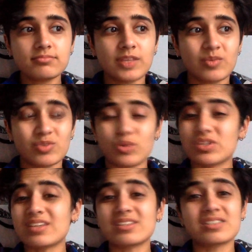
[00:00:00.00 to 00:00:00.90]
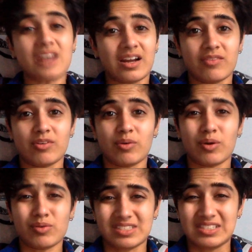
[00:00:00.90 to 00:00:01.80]
It was always getting stuck everywhere. It
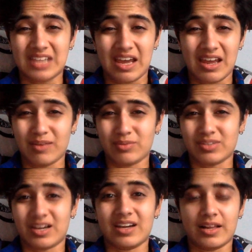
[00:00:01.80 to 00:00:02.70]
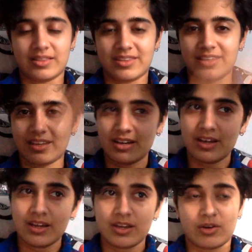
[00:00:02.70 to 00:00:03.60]
was dead. It was unhealthy.
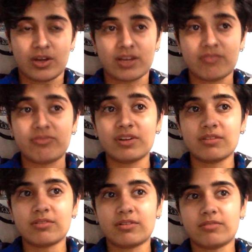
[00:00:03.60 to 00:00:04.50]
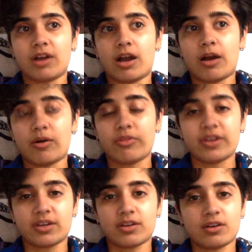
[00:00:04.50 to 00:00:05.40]
You know, I can feel how
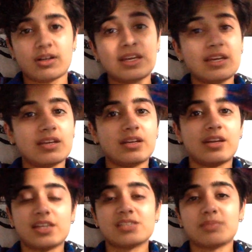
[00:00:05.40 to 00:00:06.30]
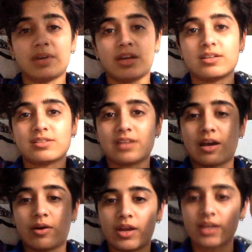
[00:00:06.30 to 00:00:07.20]
thick and clean and nice my hair is
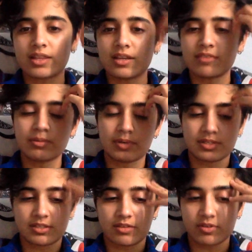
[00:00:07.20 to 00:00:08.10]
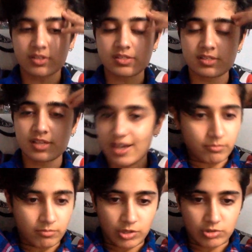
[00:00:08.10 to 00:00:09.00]
now, and like that definitely makes a difference.
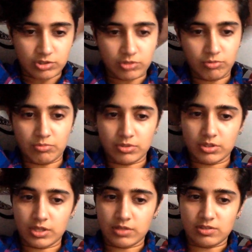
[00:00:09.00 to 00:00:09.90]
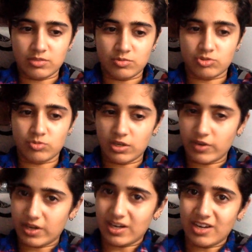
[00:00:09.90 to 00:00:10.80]
You know, just remember that this is what you wanted
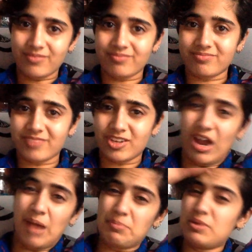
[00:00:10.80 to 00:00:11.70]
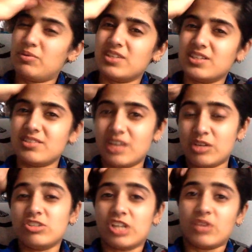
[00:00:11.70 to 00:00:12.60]
right now, and you're happy with it. Like,
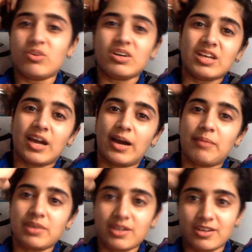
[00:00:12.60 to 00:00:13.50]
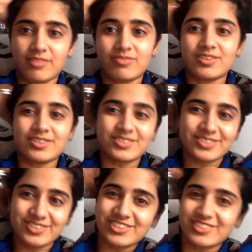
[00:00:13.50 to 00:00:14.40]
you're genuinely happy, and it feels
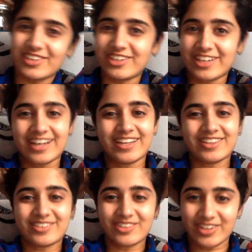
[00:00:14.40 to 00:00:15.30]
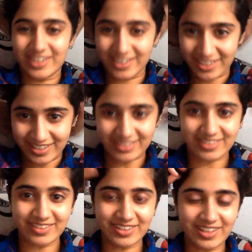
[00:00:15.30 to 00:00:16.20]
good to run your hand through your hair, and
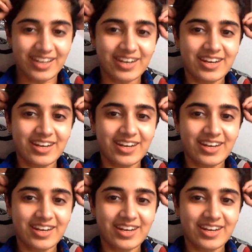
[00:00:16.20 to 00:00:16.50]
look at that.